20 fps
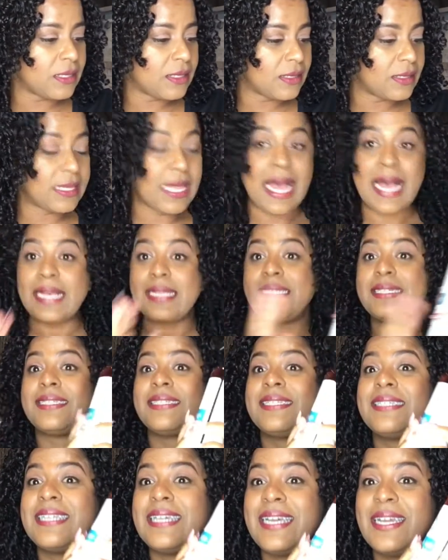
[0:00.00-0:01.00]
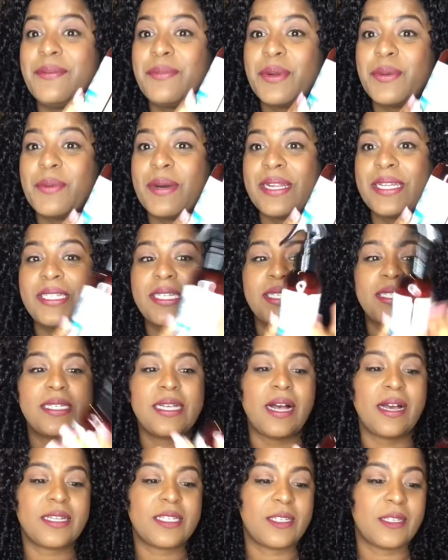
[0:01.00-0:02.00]
Lastly, we want to just
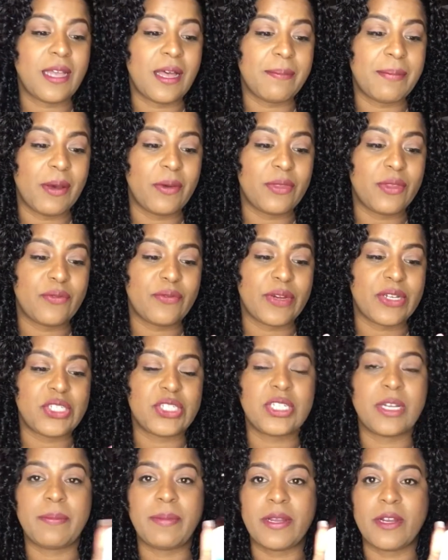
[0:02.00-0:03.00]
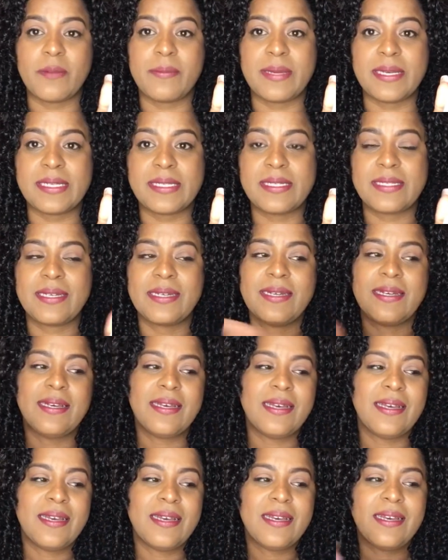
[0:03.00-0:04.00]
talk about the Freshen Up Hair Mist.
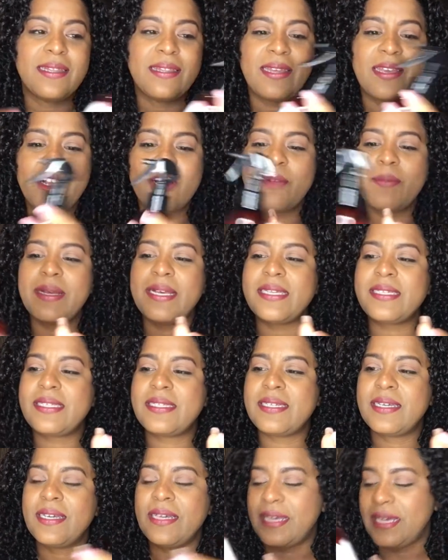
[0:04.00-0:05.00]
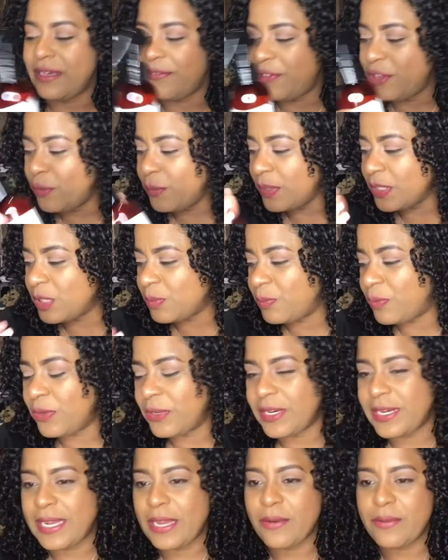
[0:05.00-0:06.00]
The hair mist, if you were to put
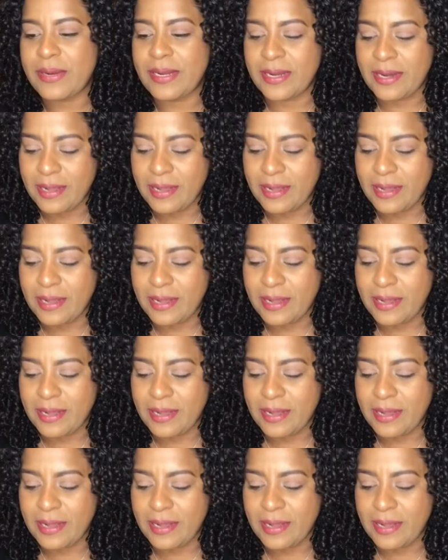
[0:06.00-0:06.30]
it out